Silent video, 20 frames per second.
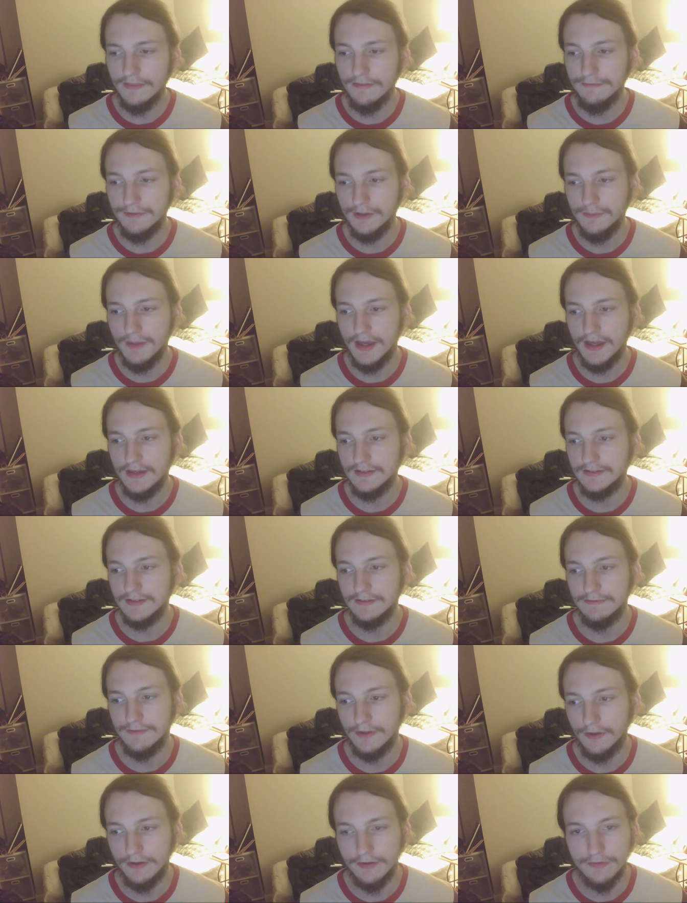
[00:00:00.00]
The film has a
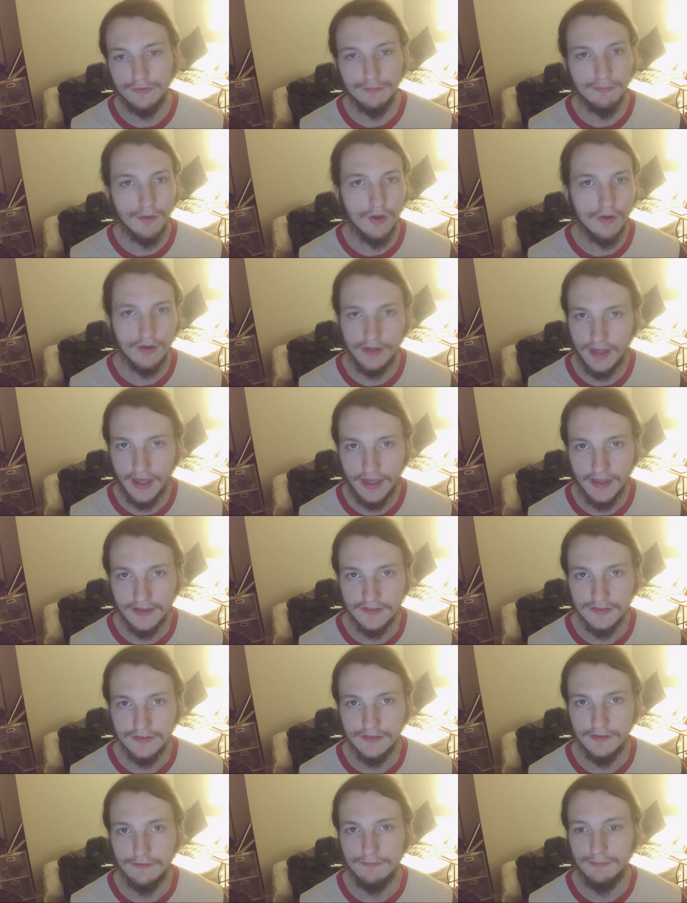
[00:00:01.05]
very small
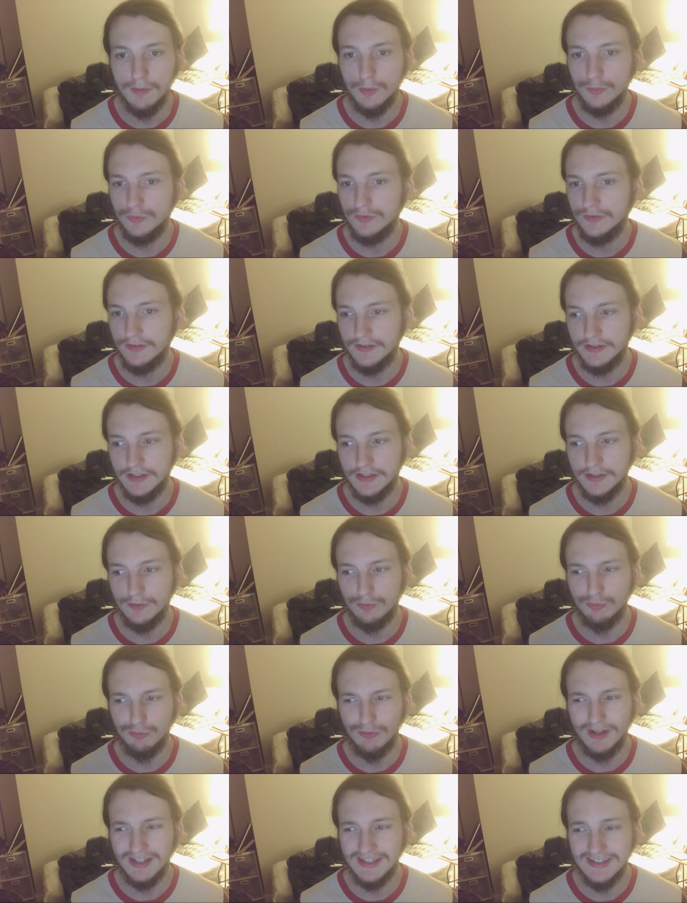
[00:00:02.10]
cast of mostly
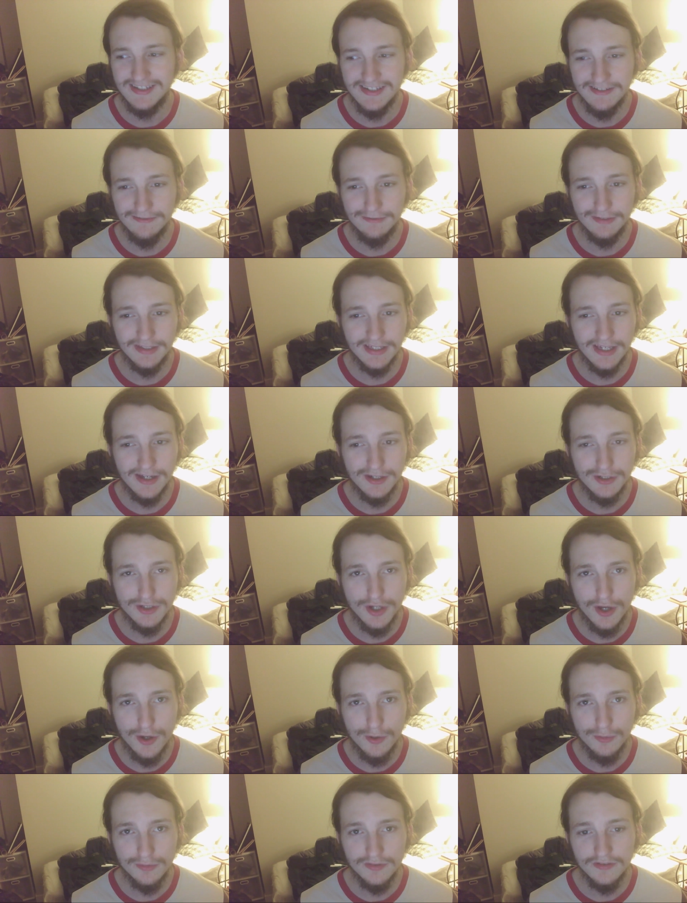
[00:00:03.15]
relatively
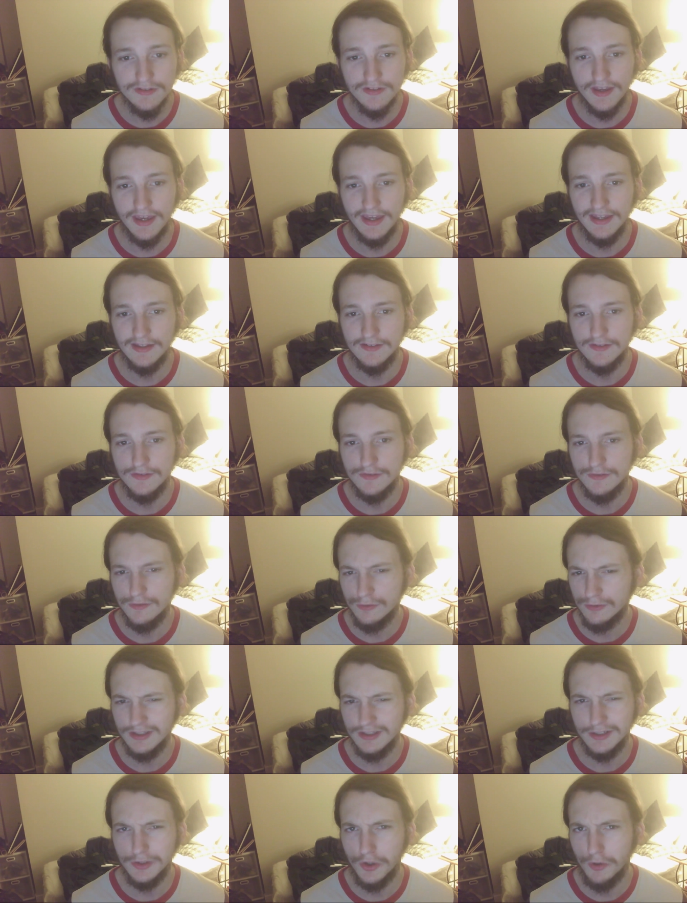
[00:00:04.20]
unknowns, and
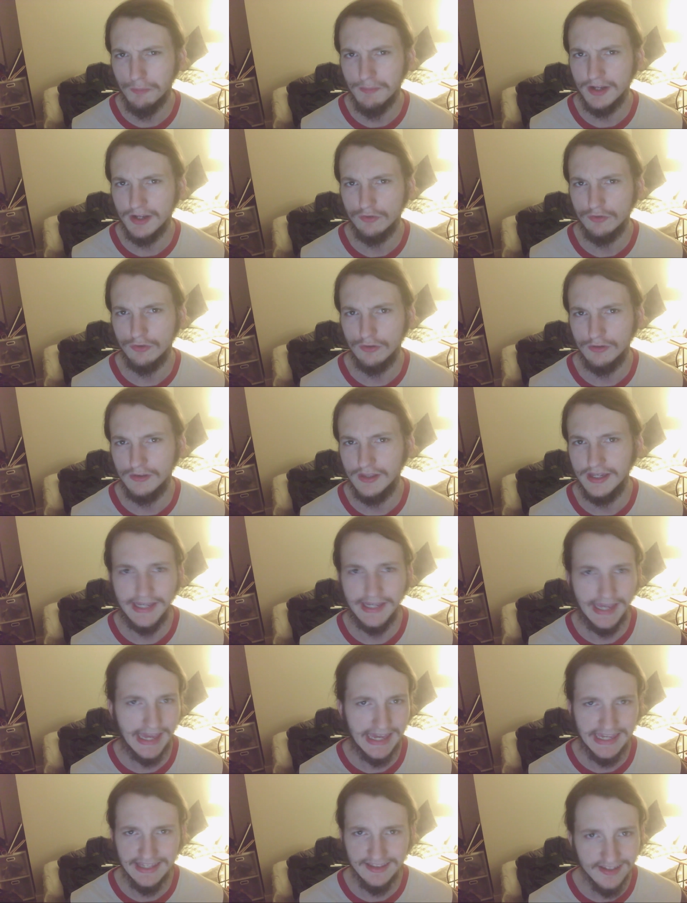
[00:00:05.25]
certainly no major, like,
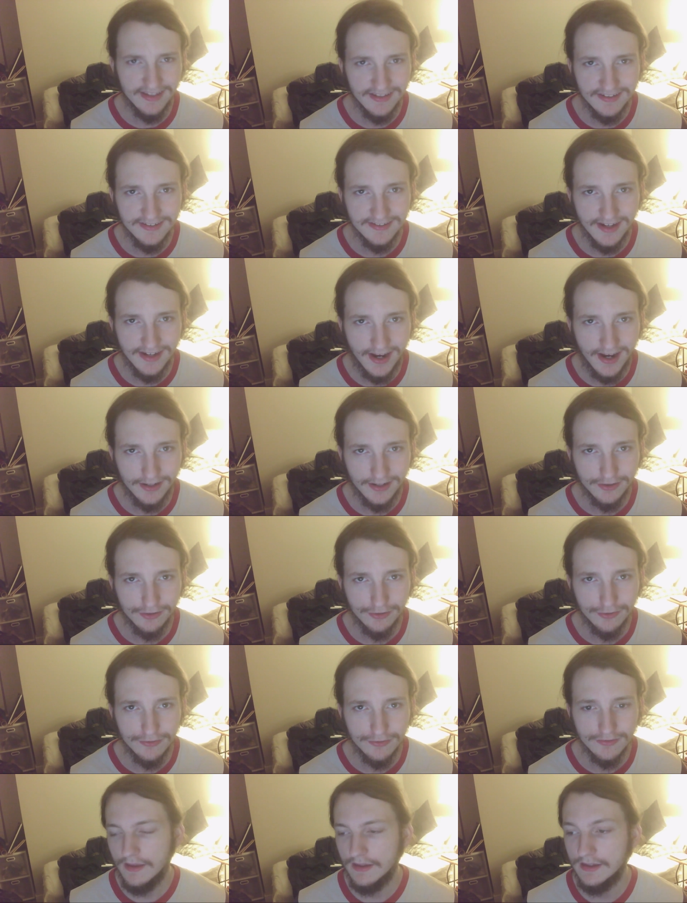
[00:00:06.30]
A-list
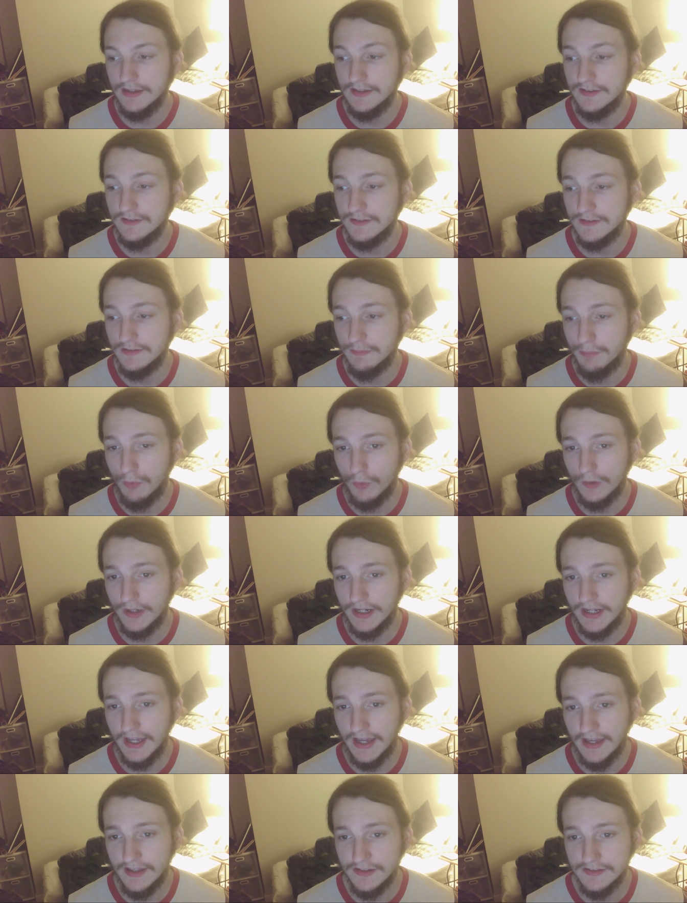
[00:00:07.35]
actors. Its supporting
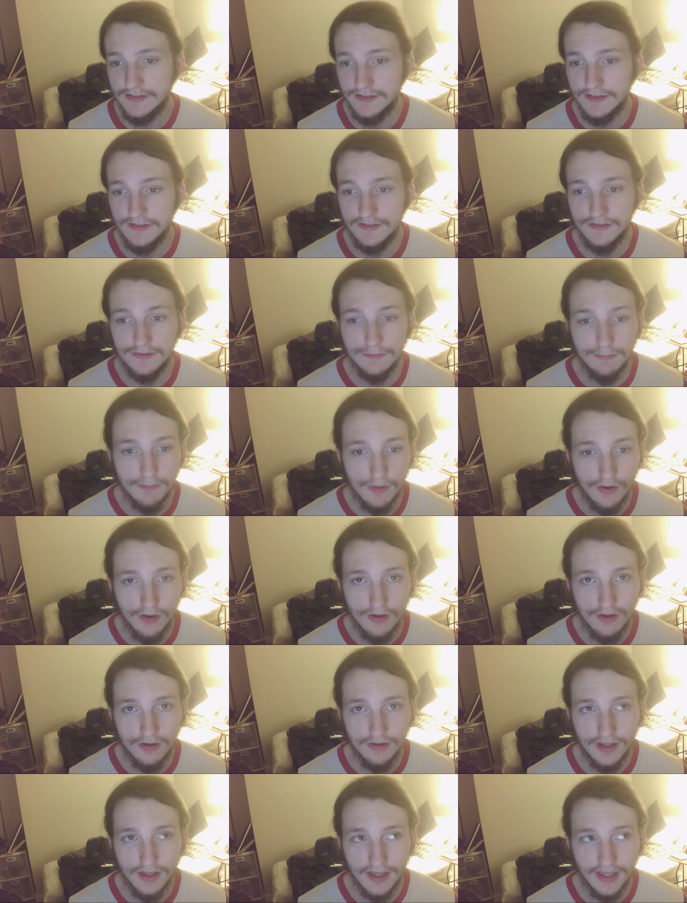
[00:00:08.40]
cast is
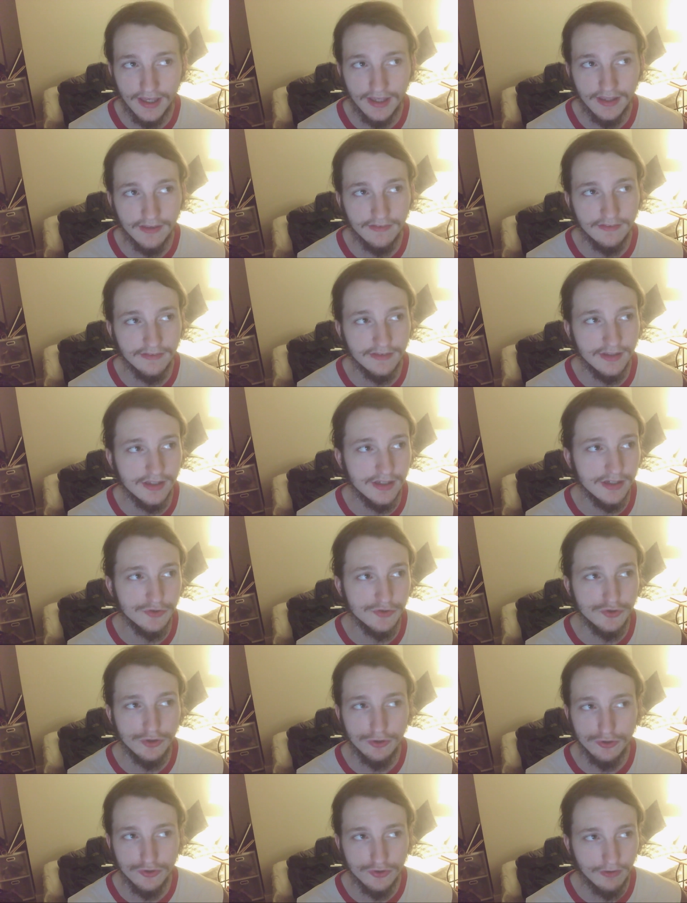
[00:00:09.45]
small, and the
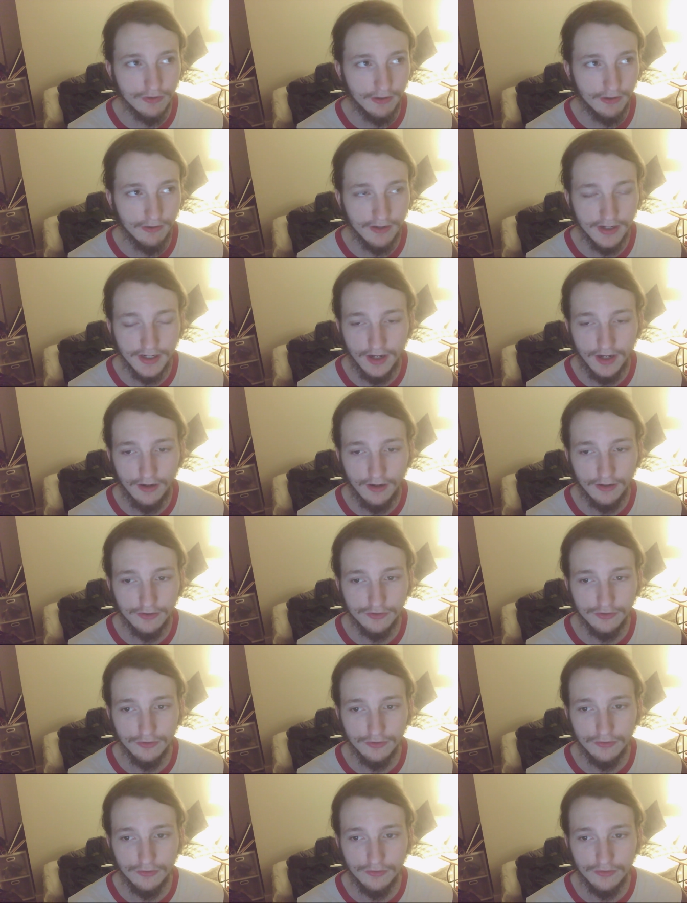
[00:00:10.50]
tertiary
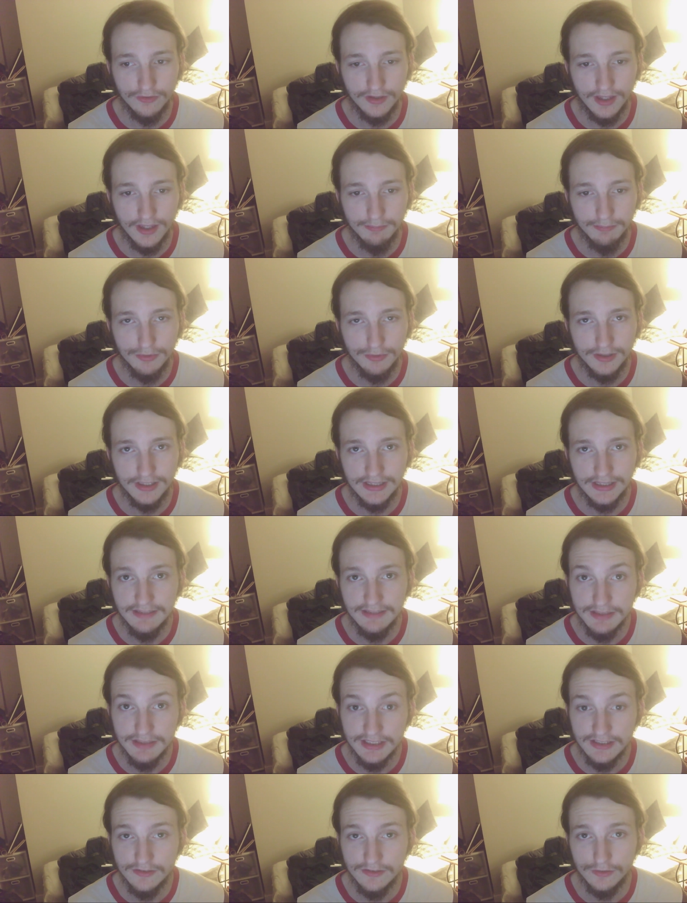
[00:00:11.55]
characters get pretty
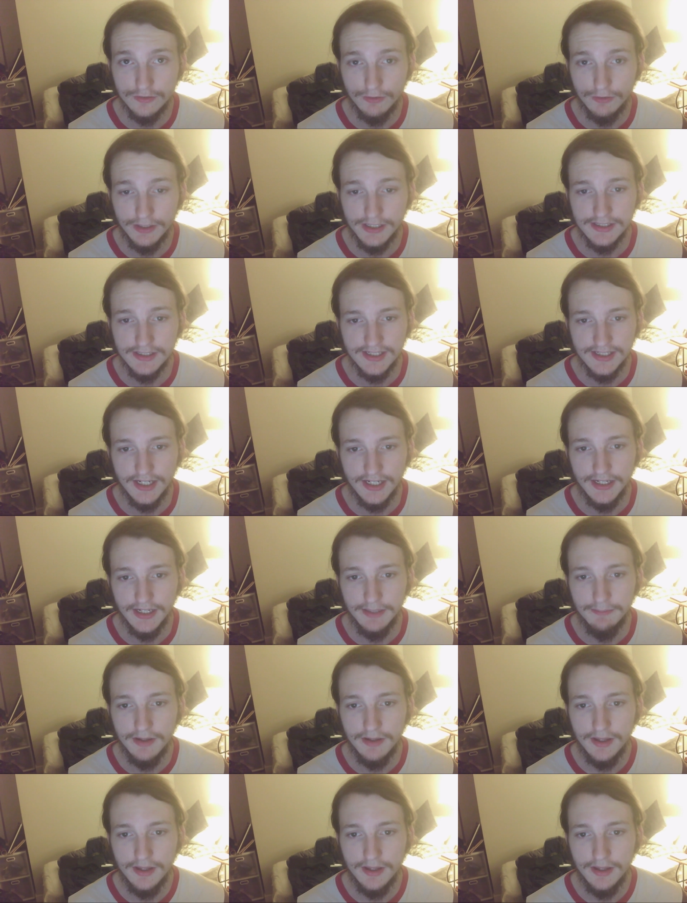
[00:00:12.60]
limited screen time,